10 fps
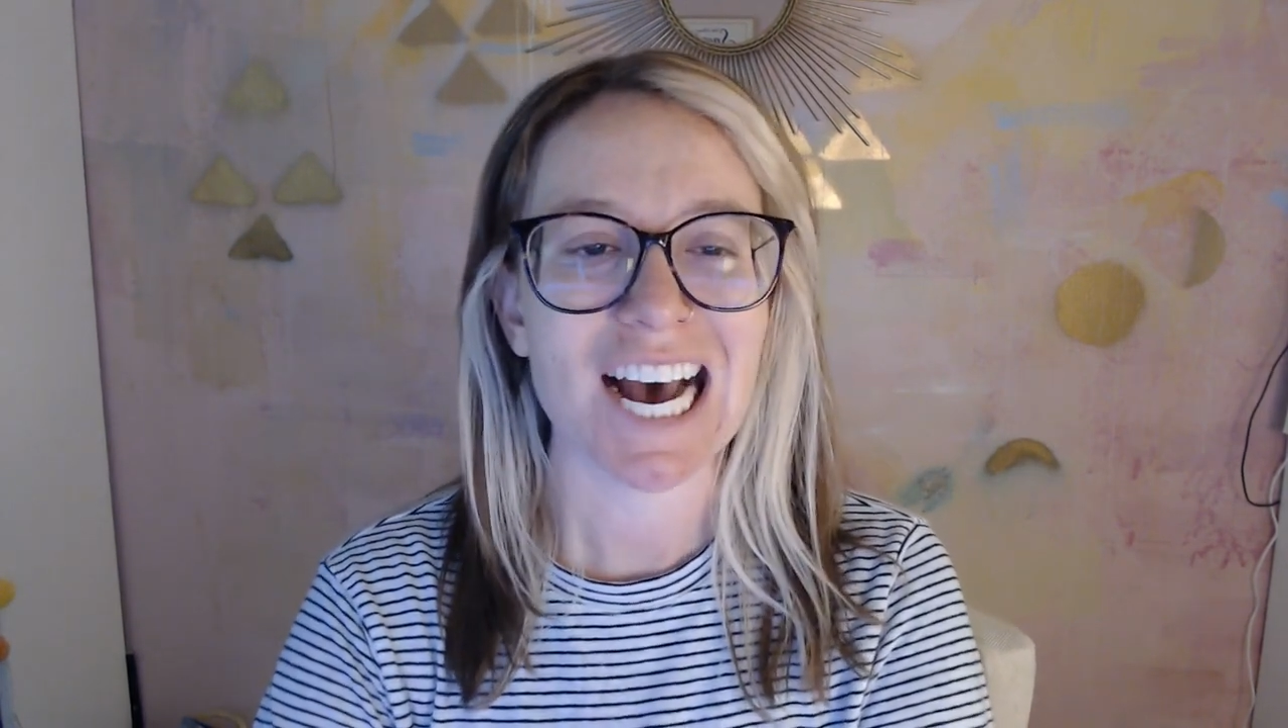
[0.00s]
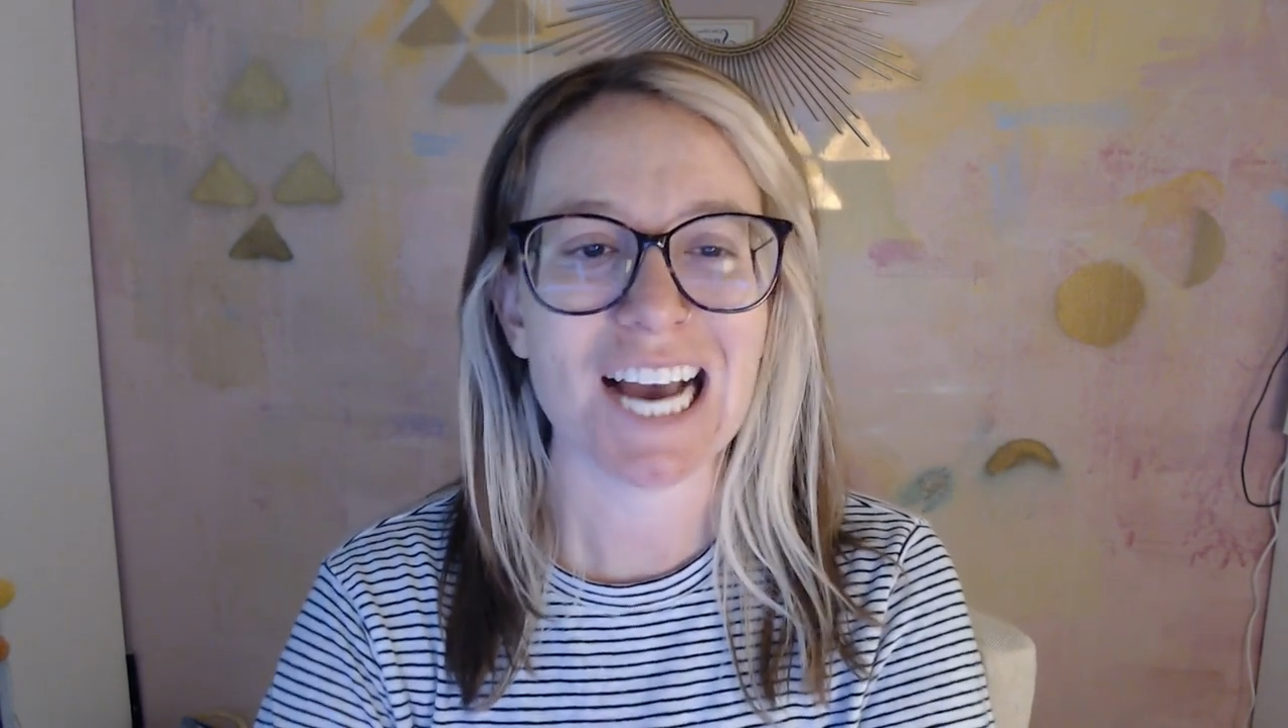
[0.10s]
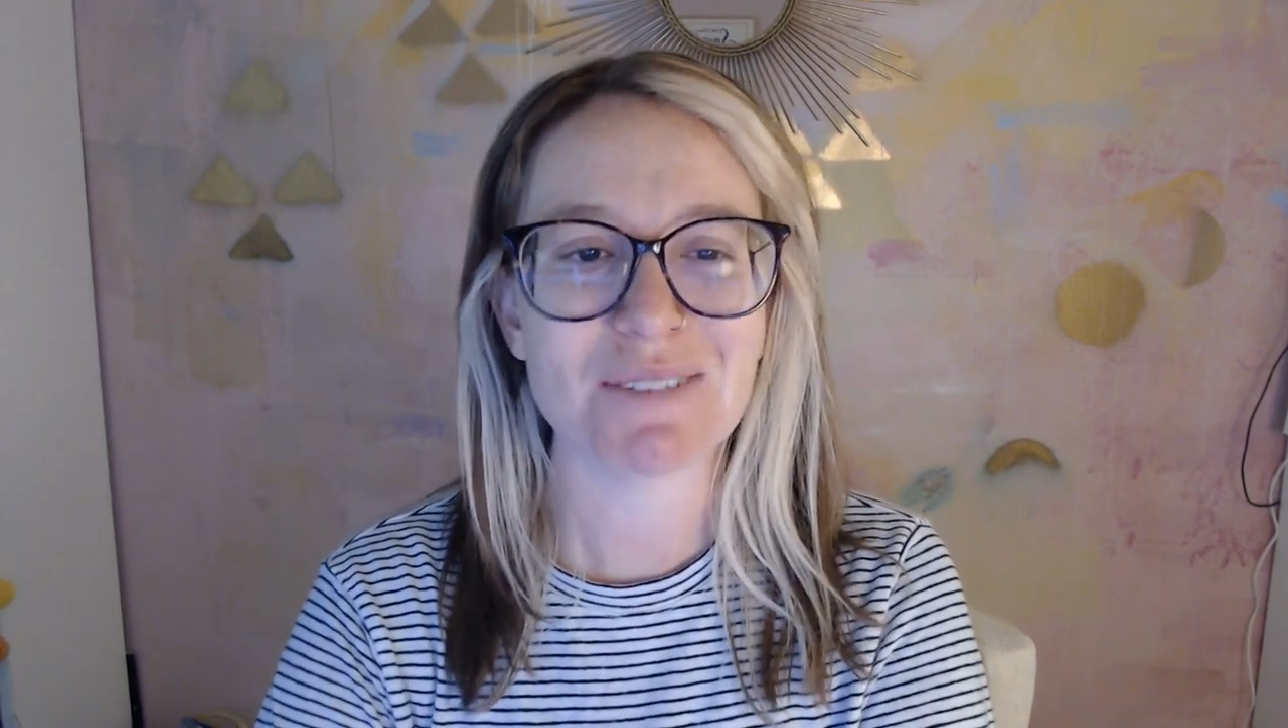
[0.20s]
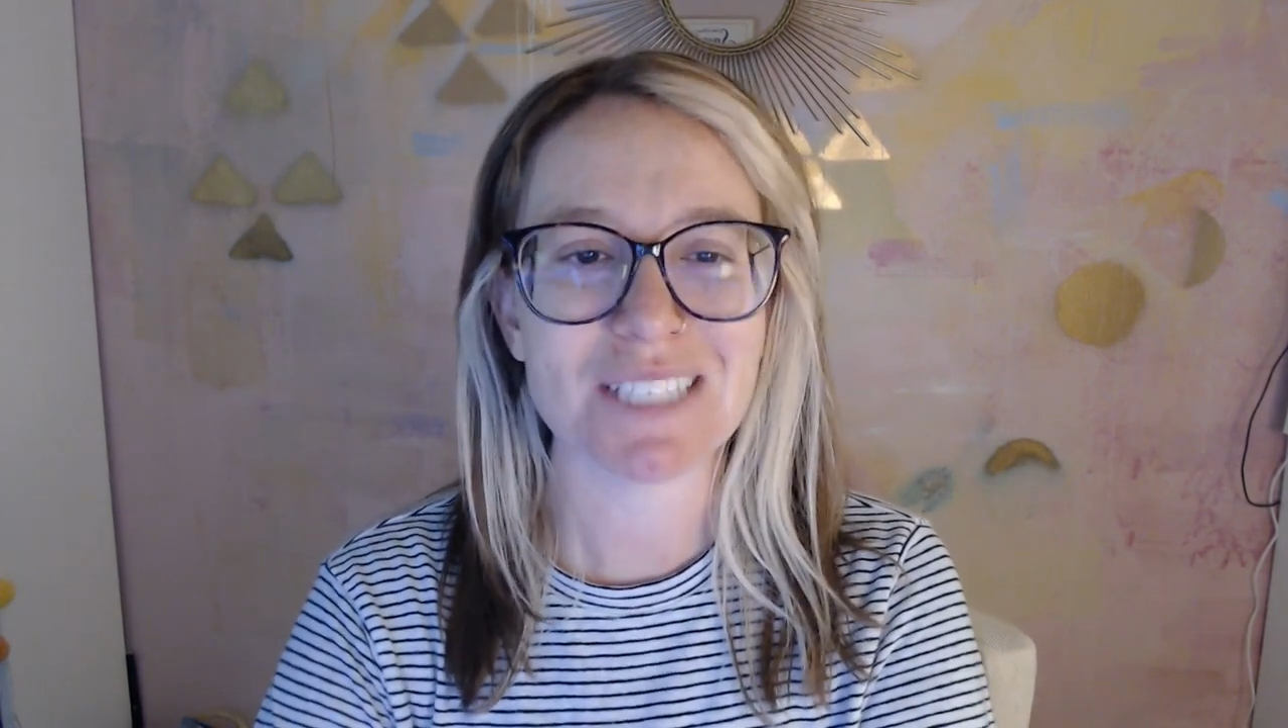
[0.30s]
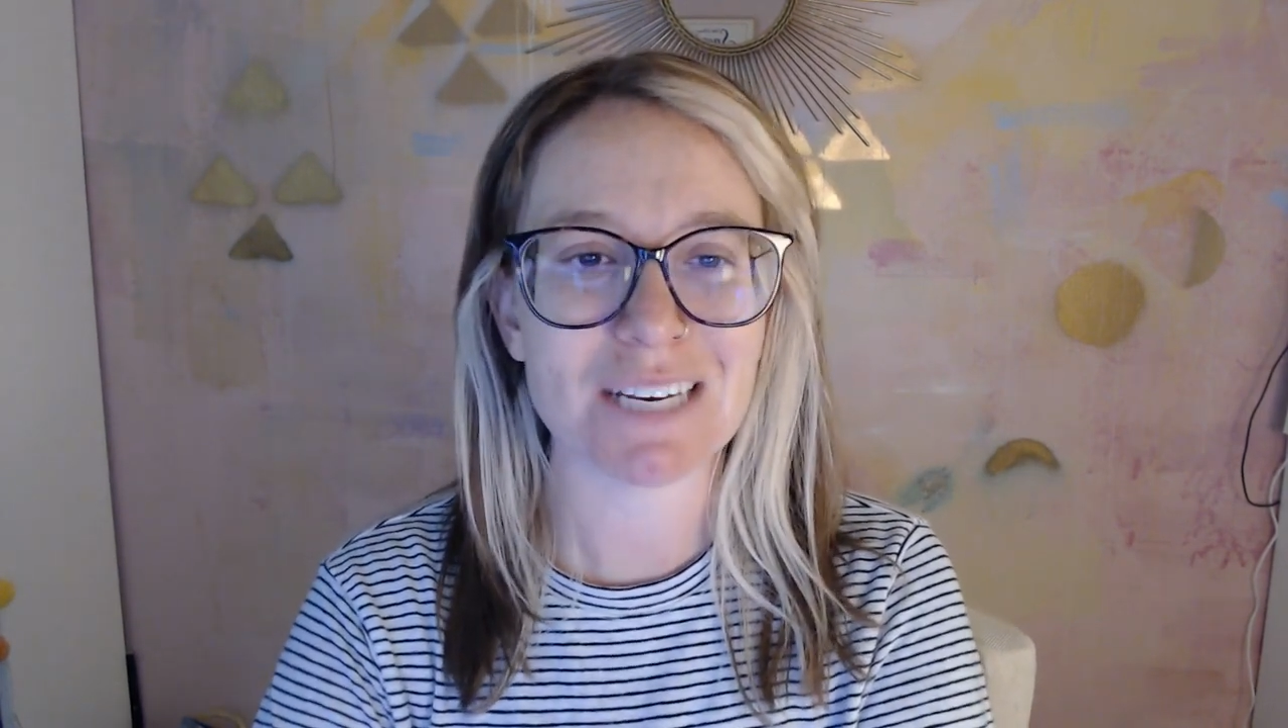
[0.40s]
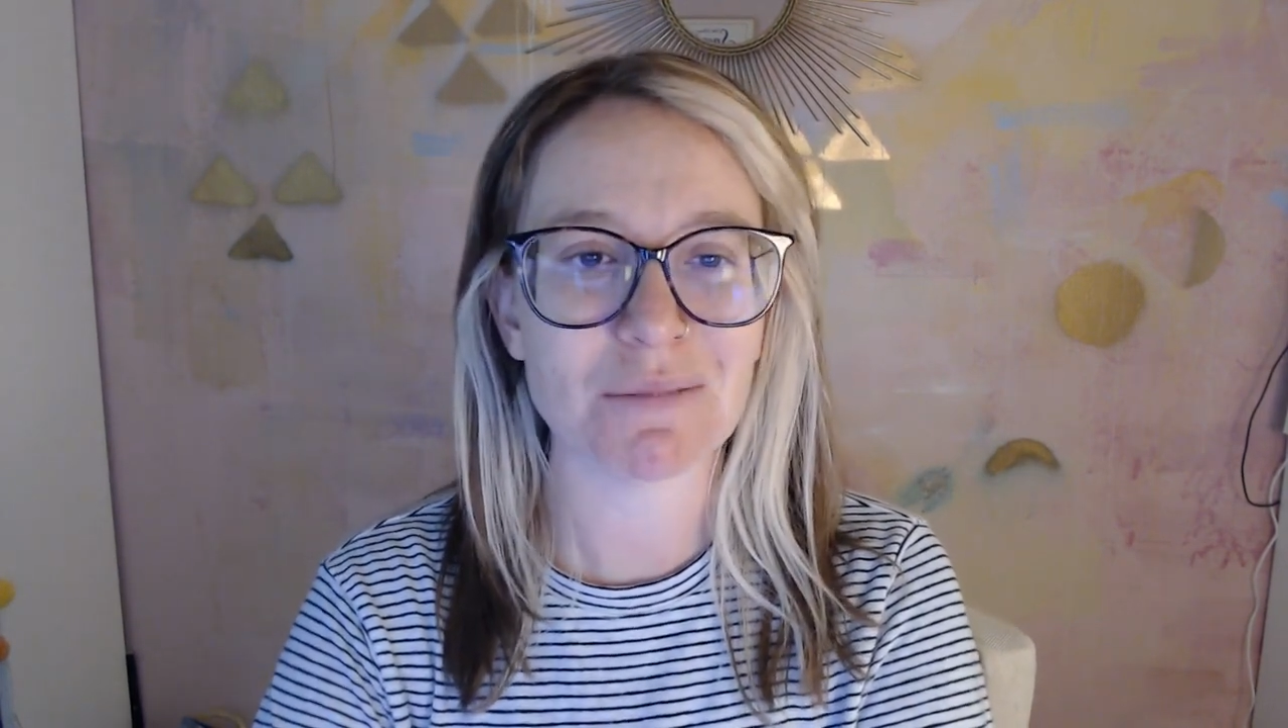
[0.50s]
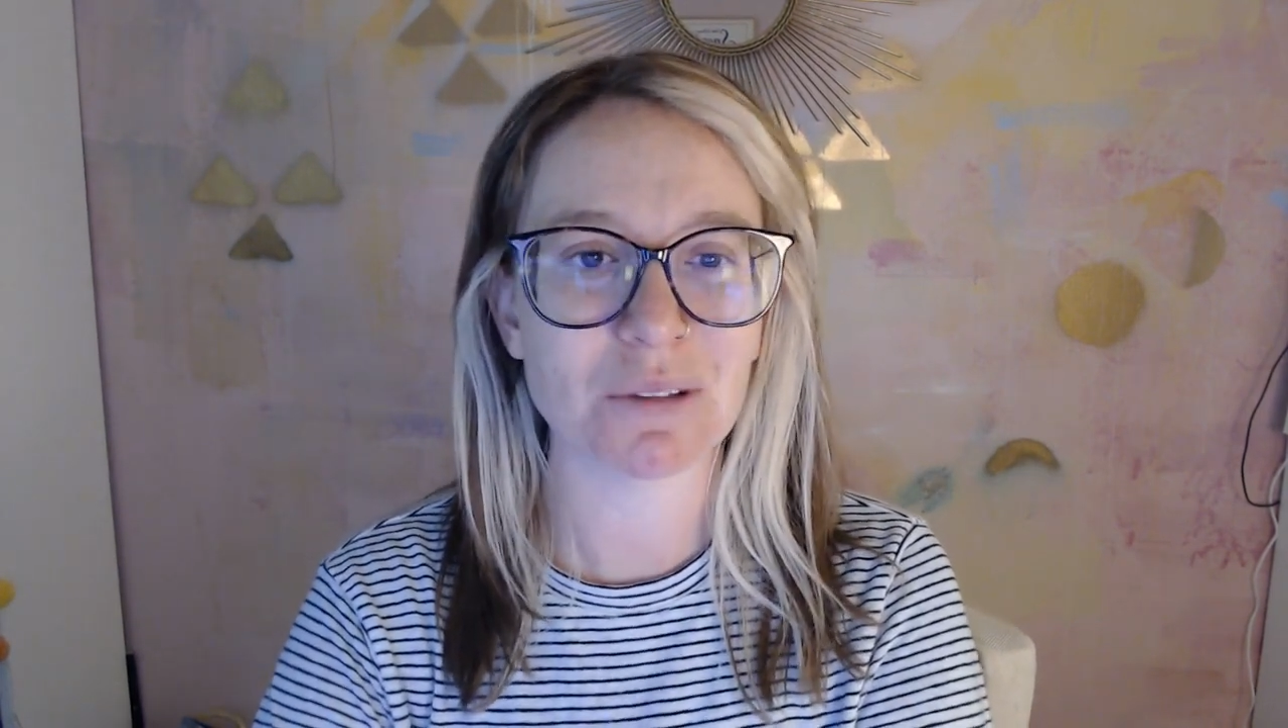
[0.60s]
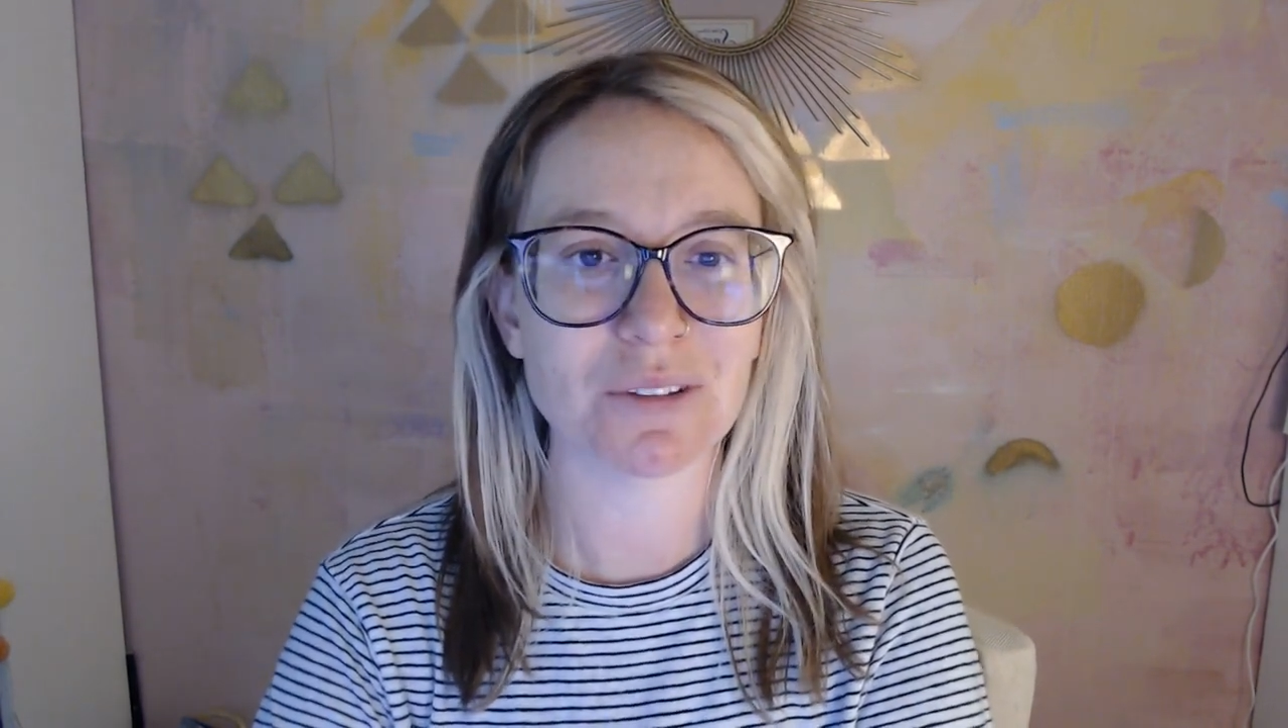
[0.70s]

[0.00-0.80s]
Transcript: I was able